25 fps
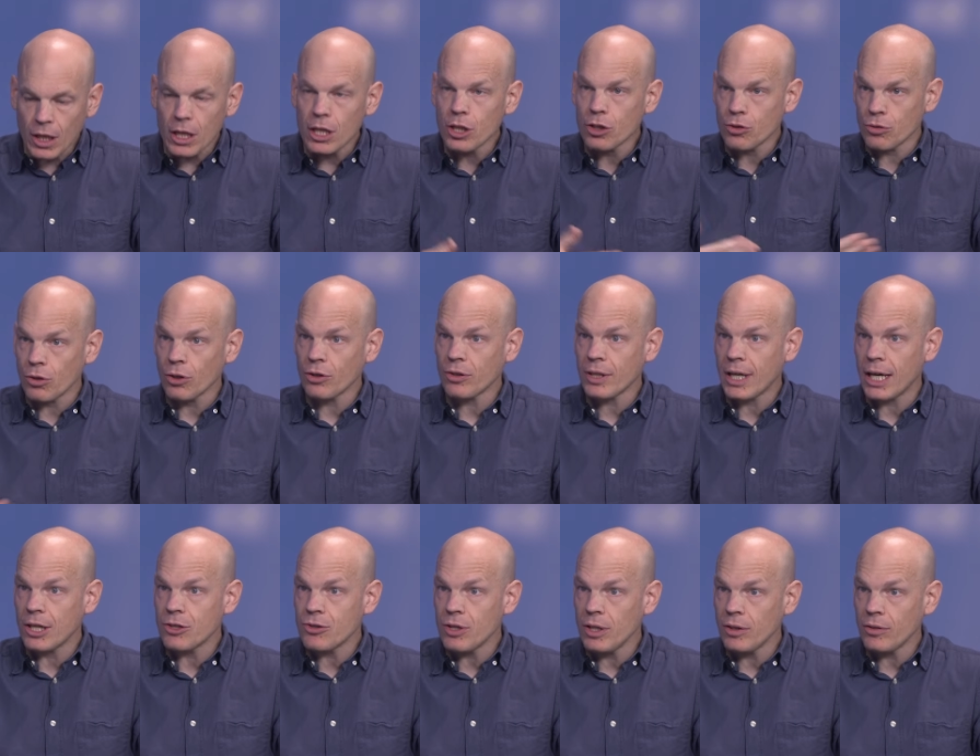across
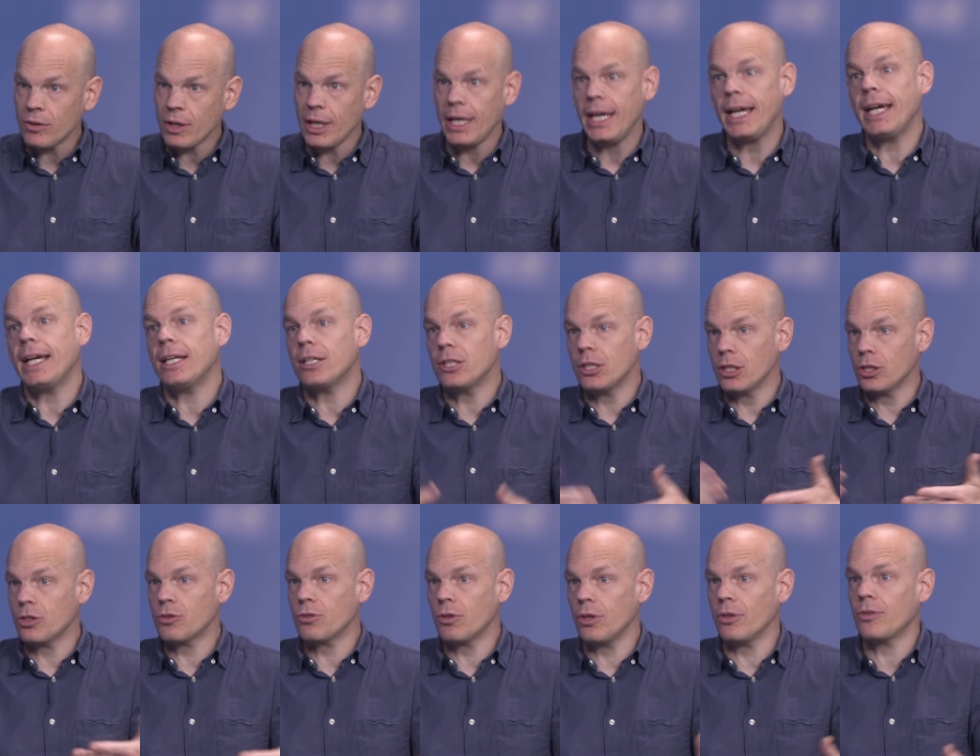countries and
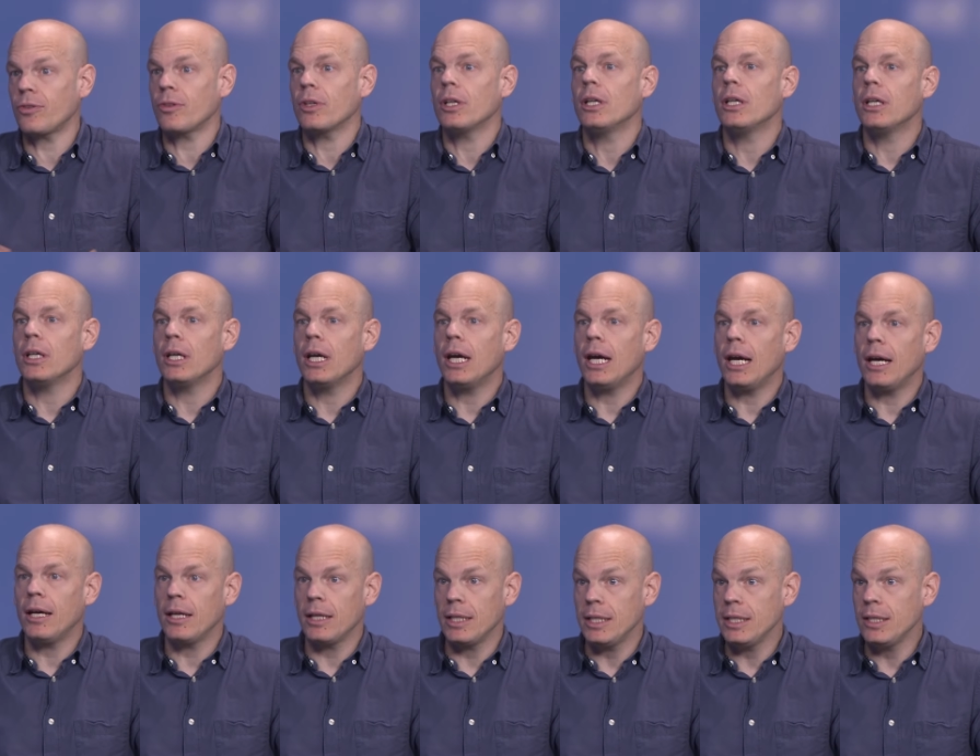across
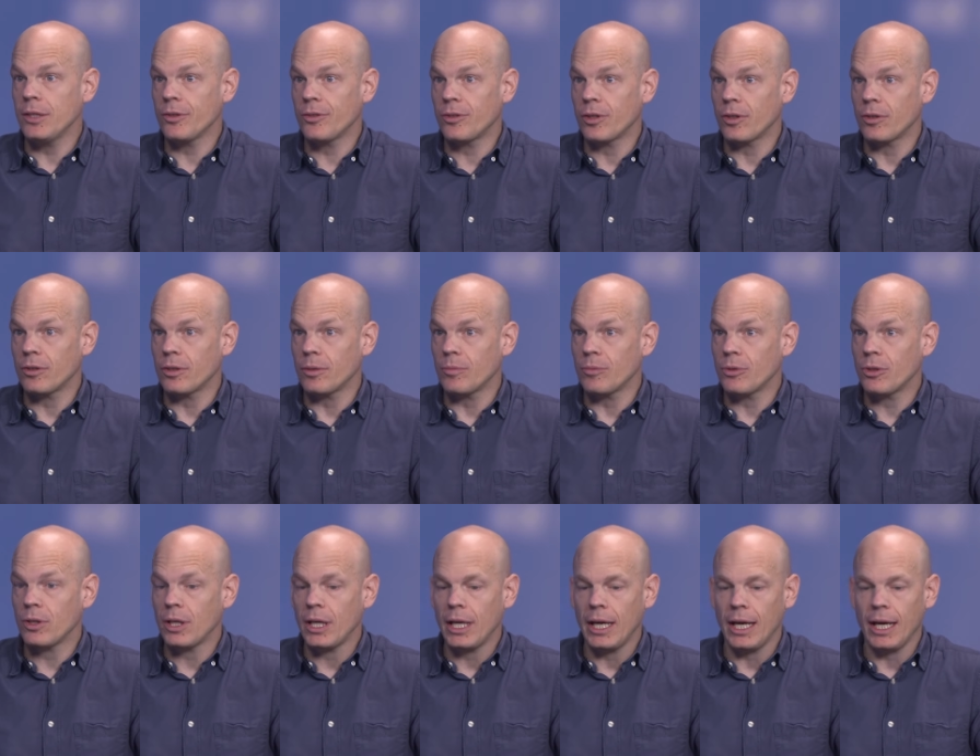legal systems,